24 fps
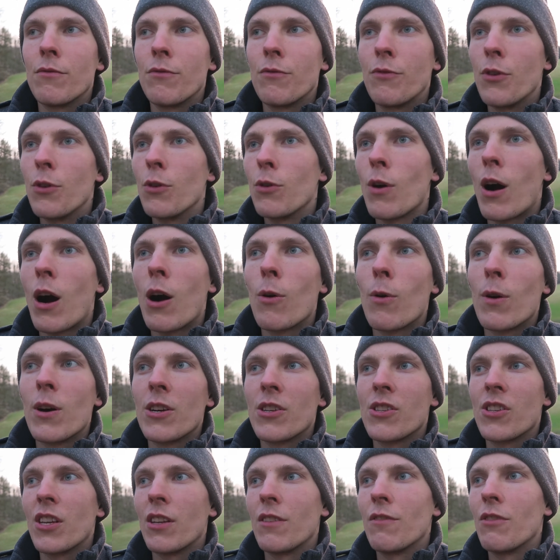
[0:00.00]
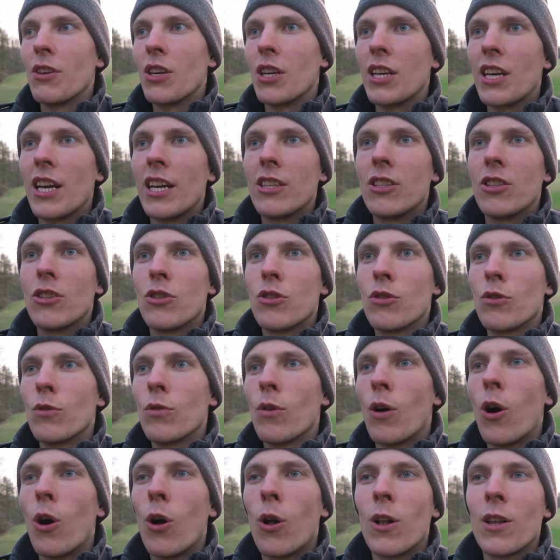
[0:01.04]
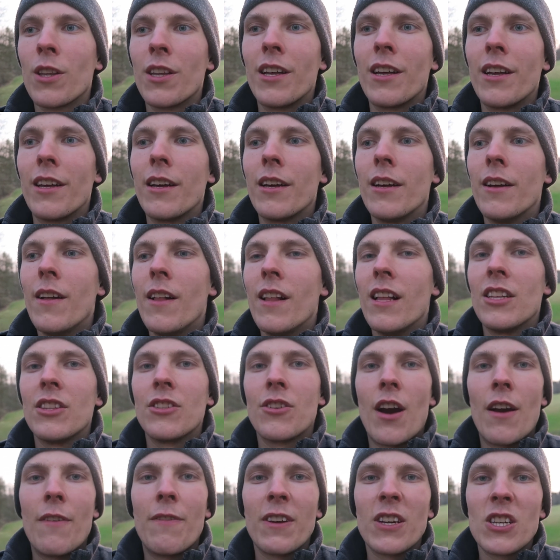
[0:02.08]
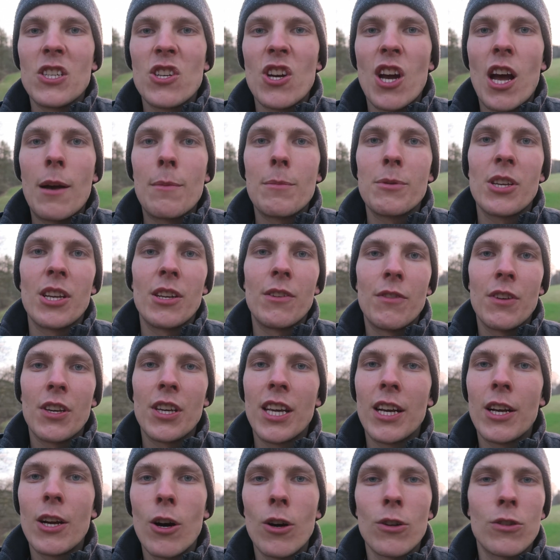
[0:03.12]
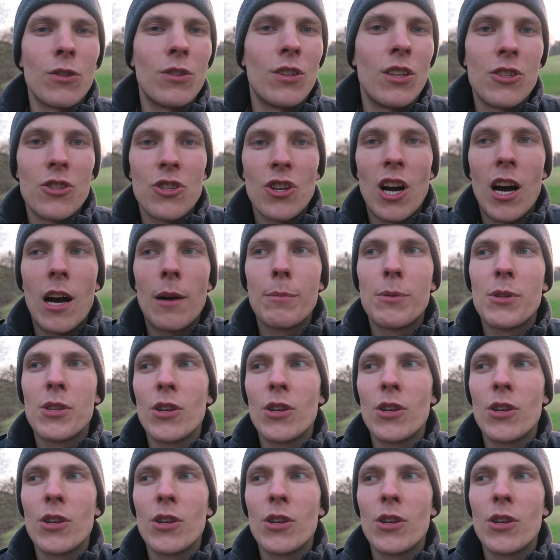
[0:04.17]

few hours and we get through all the traffic jams and we go to the job.